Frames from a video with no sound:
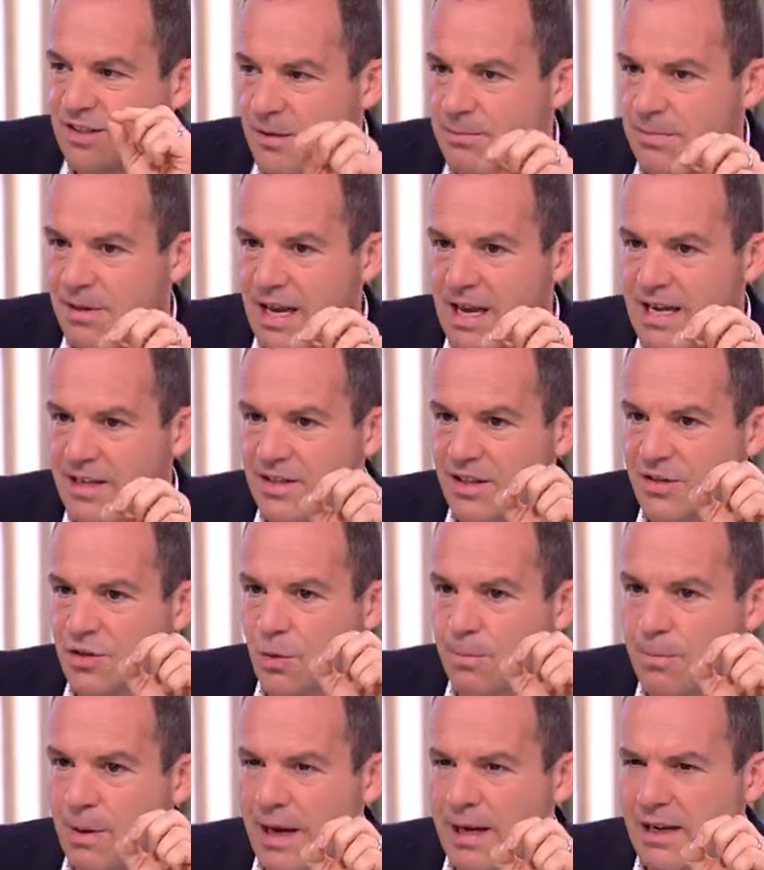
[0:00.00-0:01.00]
some cases,
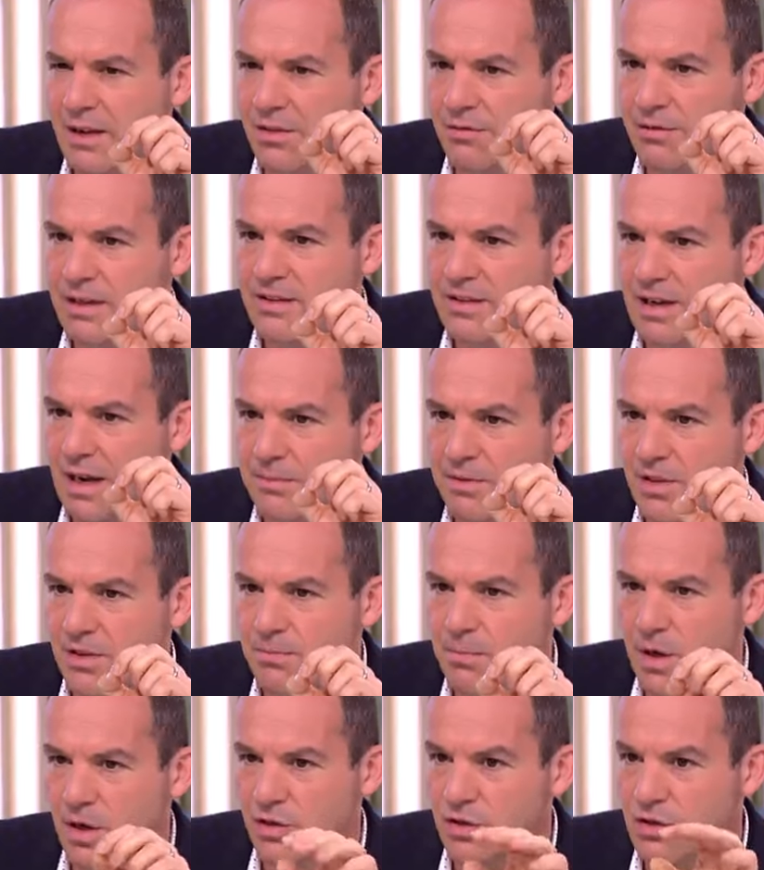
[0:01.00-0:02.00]
you're paying three times
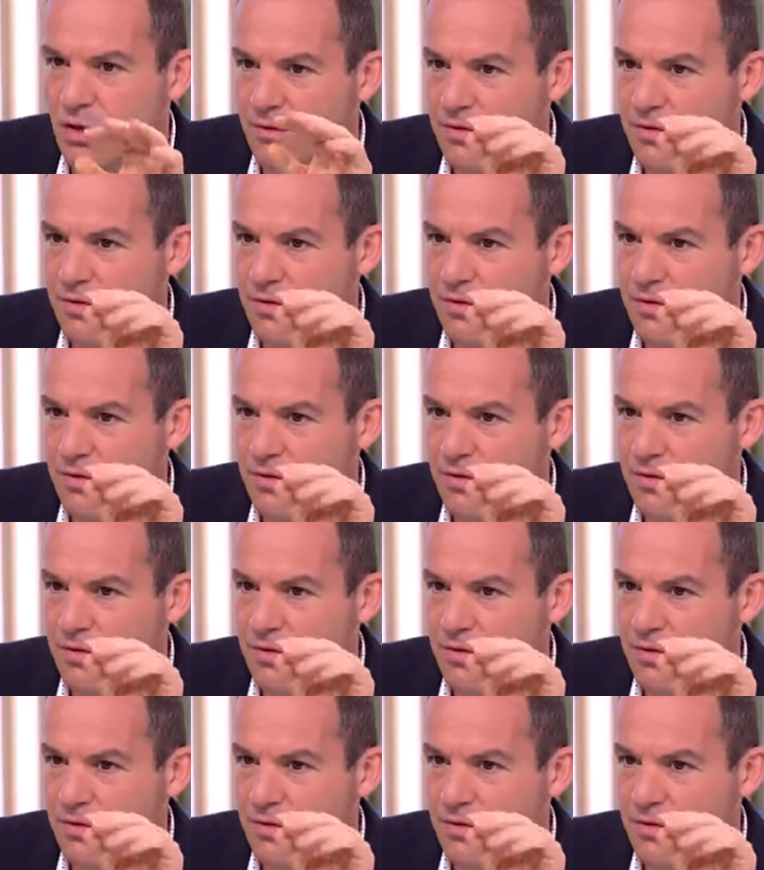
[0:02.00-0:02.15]
as much,